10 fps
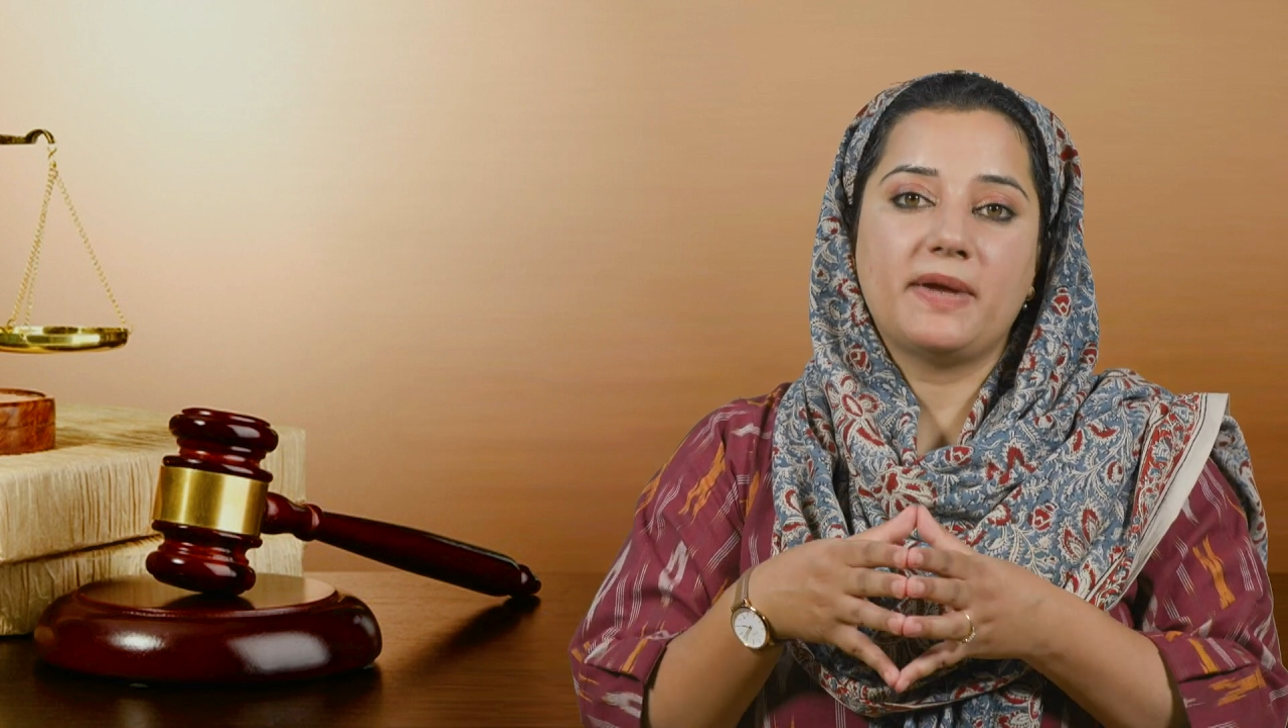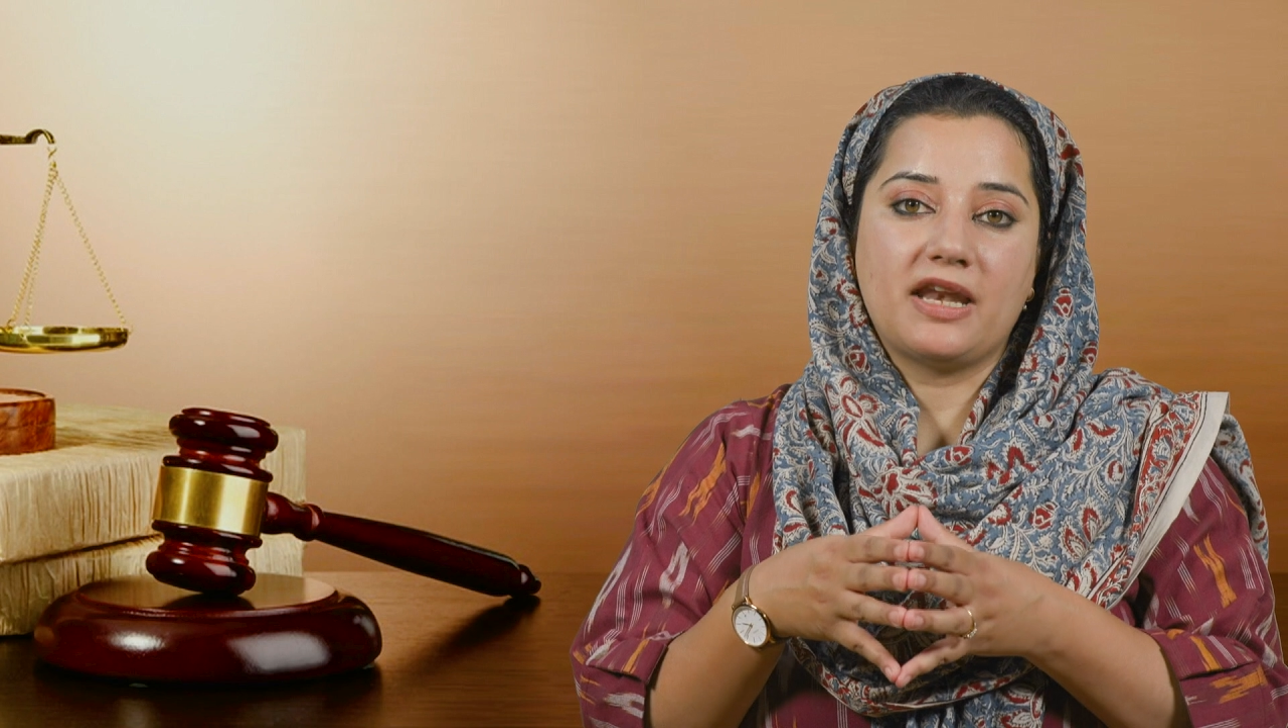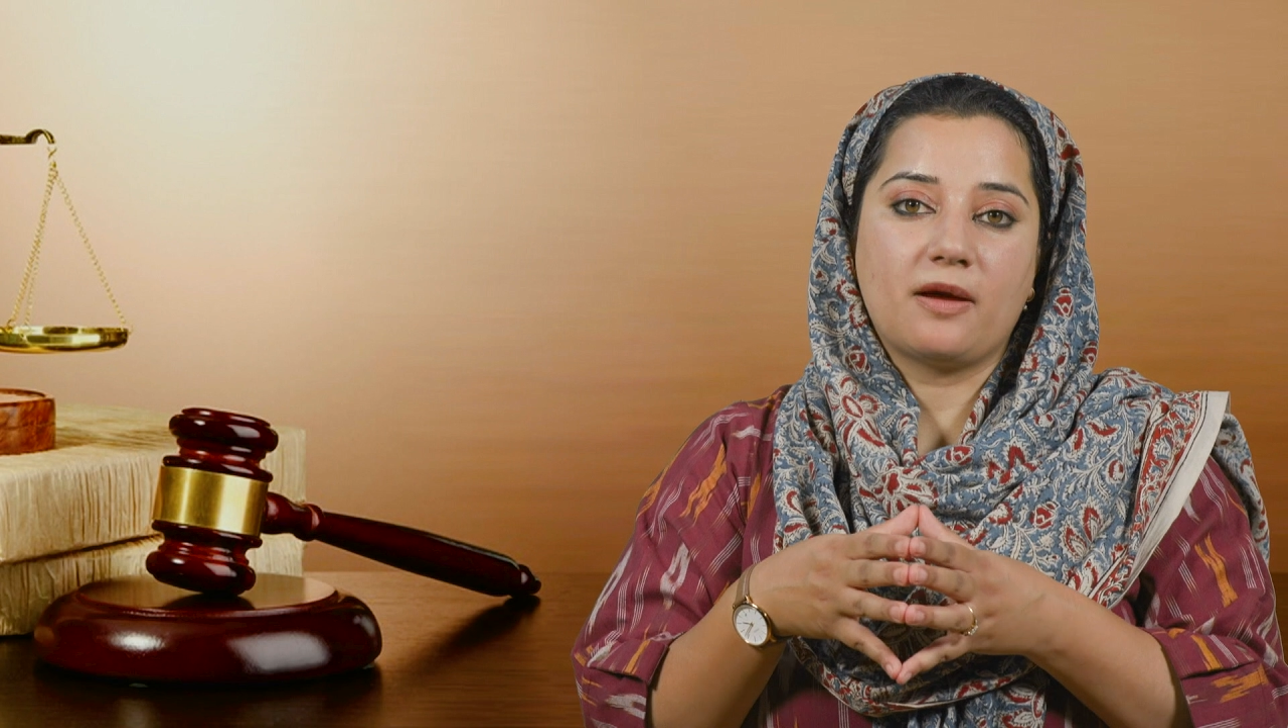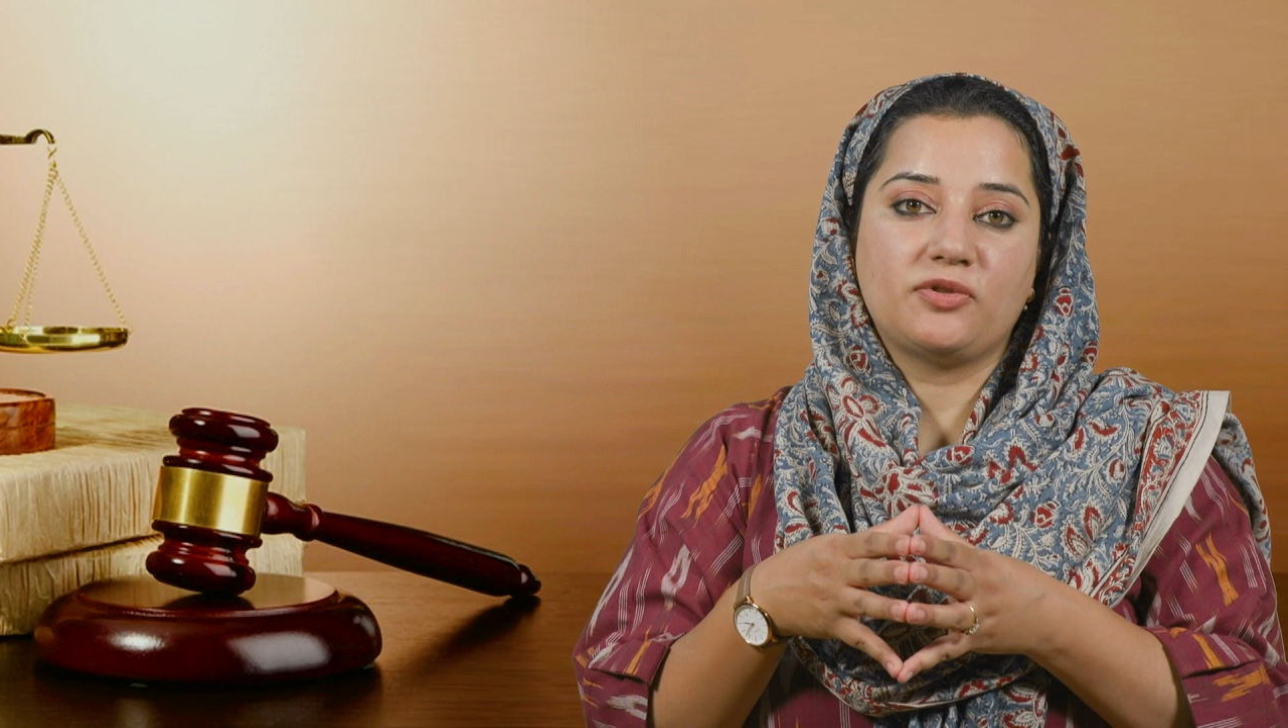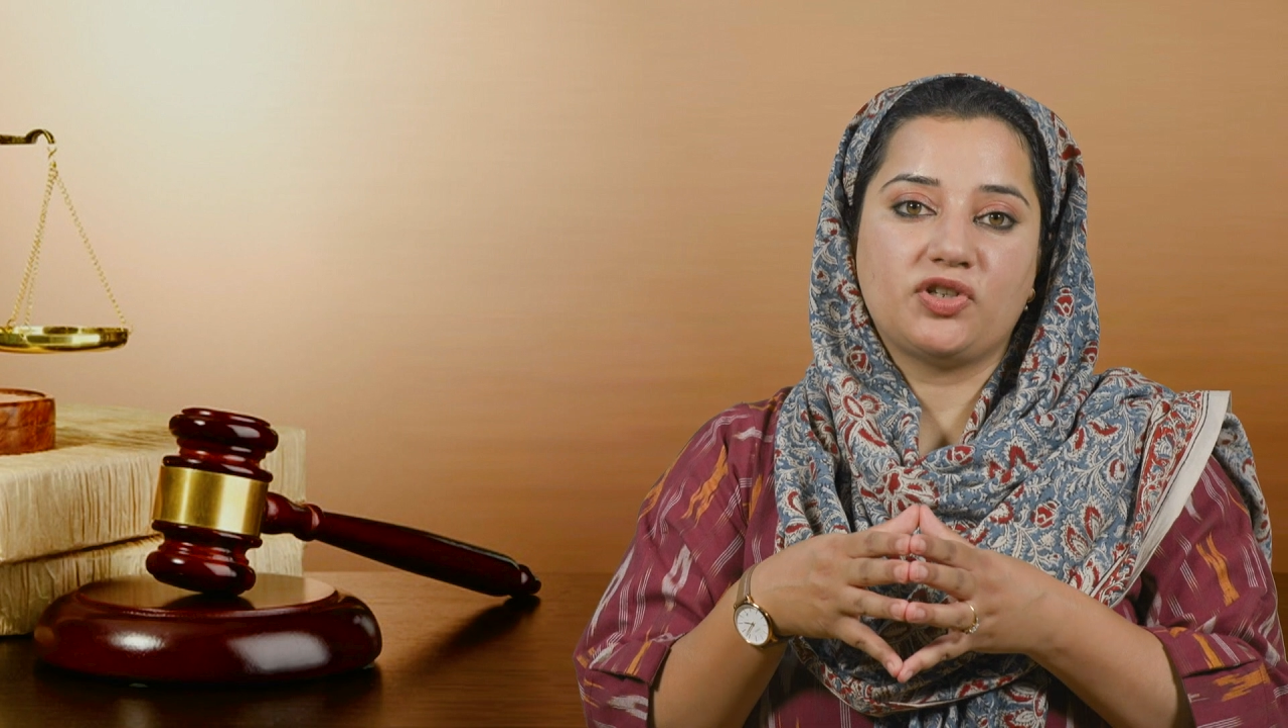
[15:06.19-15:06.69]

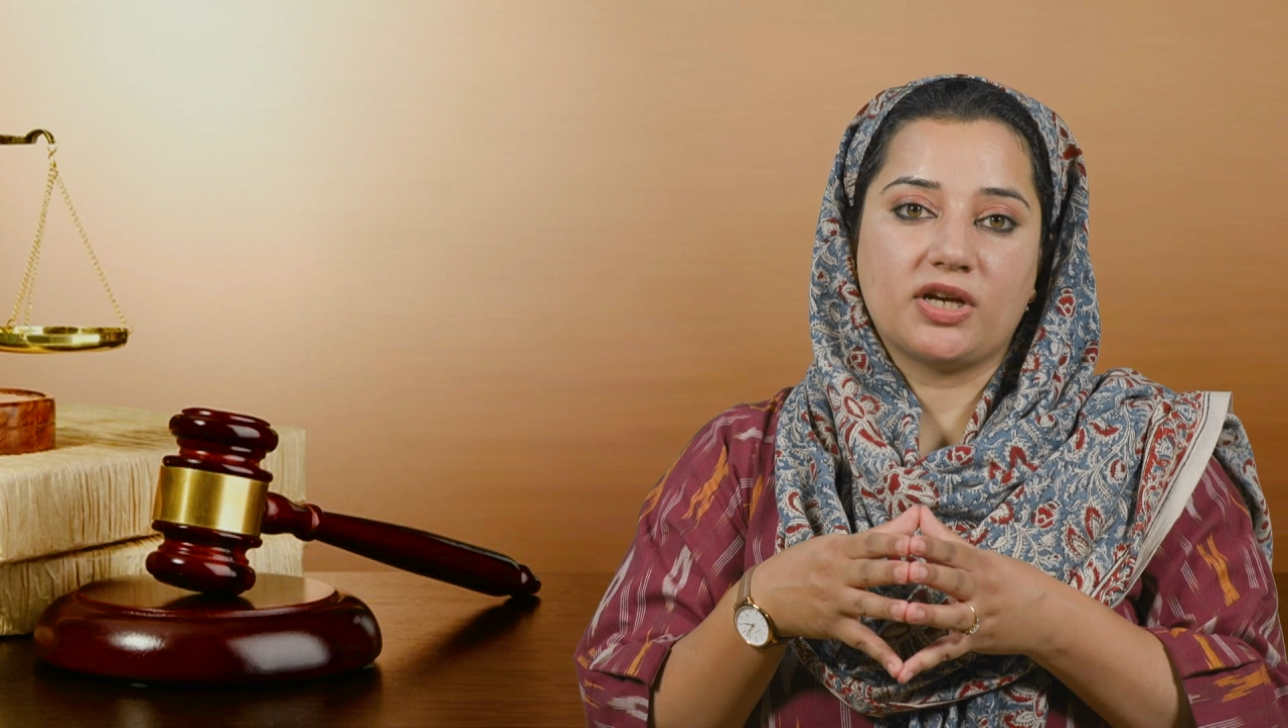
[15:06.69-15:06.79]
up share